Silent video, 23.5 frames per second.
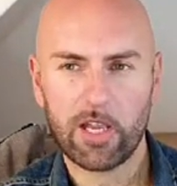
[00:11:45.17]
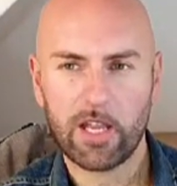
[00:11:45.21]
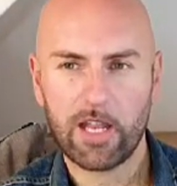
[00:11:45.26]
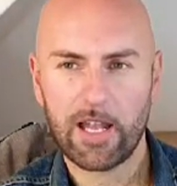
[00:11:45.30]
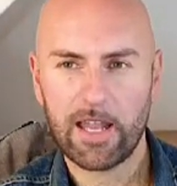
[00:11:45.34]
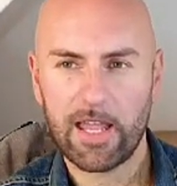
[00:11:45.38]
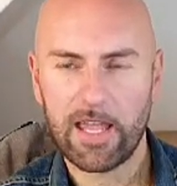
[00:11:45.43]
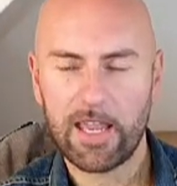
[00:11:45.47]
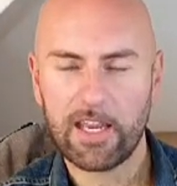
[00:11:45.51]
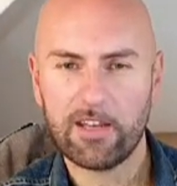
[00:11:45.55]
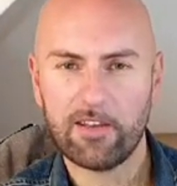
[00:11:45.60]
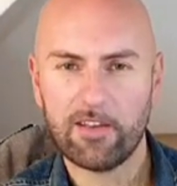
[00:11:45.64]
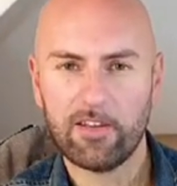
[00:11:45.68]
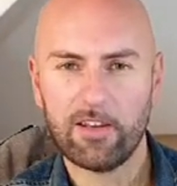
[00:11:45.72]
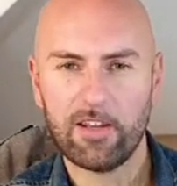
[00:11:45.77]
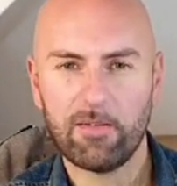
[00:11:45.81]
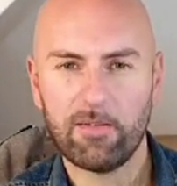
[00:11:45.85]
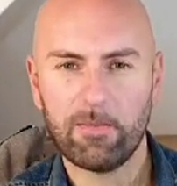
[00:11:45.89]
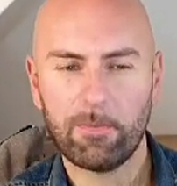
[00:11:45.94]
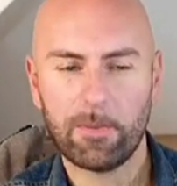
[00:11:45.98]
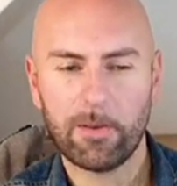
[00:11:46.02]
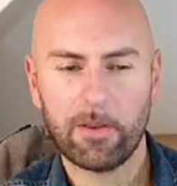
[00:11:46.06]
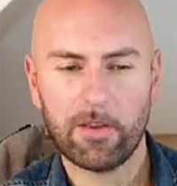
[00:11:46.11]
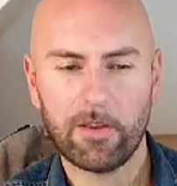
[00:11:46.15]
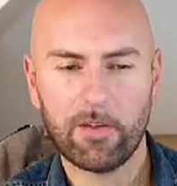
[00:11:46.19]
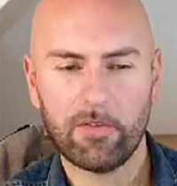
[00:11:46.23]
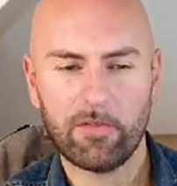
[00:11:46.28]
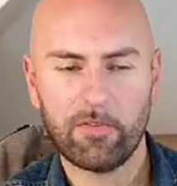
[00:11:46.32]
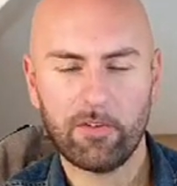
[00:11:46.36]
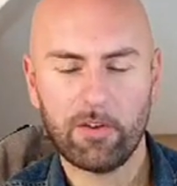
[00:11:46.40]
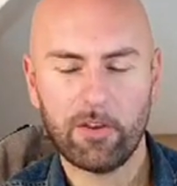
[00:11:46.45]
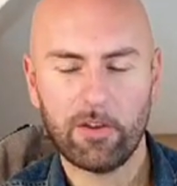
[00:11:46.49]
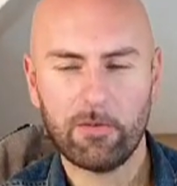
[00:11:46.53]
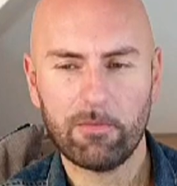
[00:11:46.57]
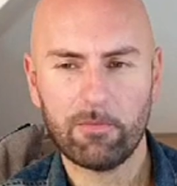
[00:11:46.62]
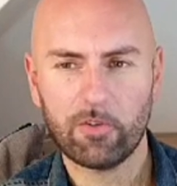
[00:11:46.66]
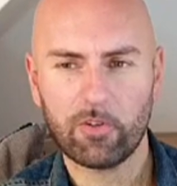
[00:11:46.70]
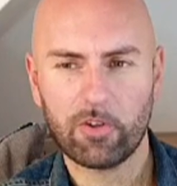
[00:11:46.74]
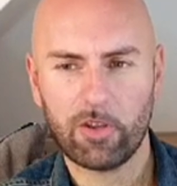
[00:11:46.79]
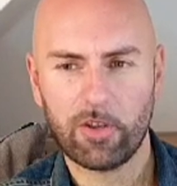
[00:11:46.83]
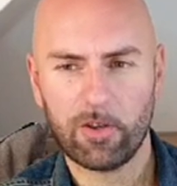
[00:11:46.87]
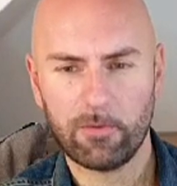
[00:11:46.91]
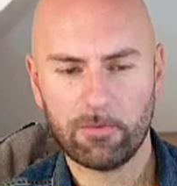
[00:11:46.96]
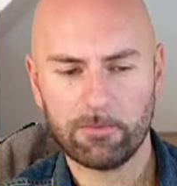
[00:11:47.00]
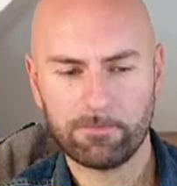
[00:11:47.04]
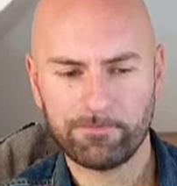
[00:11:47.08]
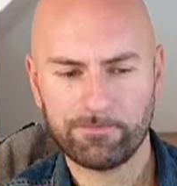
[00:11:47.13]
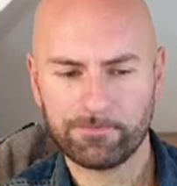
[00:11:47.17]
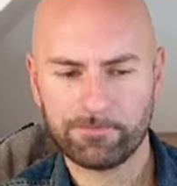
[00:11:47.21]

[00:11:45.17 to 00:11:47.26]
lady perfume. So